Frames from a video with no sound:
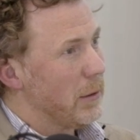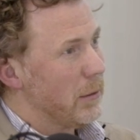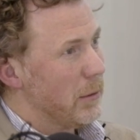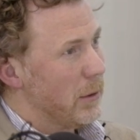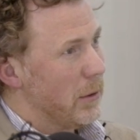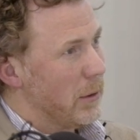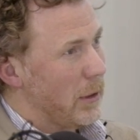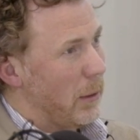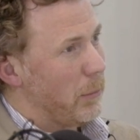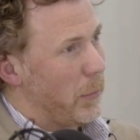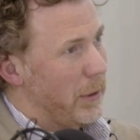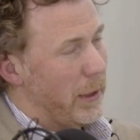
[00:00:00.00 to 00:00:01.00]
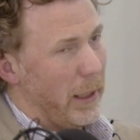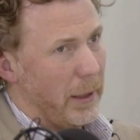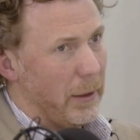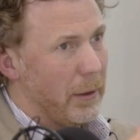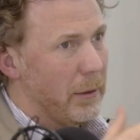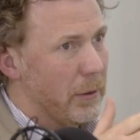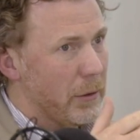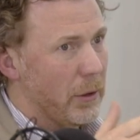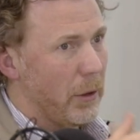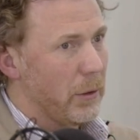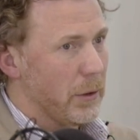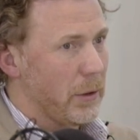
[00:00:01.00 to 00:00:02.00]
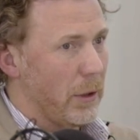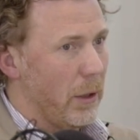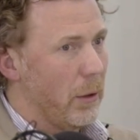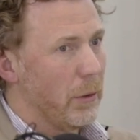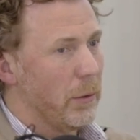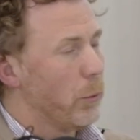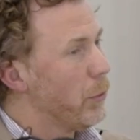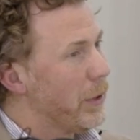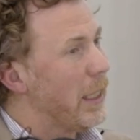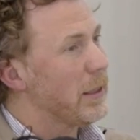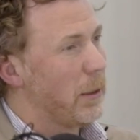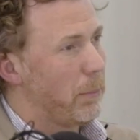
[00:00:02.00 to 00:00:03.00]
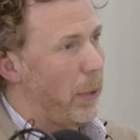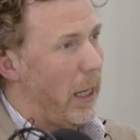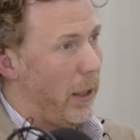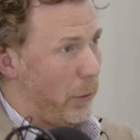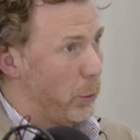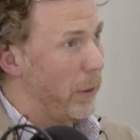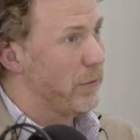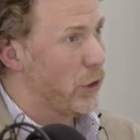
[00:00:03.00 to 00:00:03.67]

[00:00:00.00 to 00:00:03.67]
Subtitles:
And then, so that's the path we've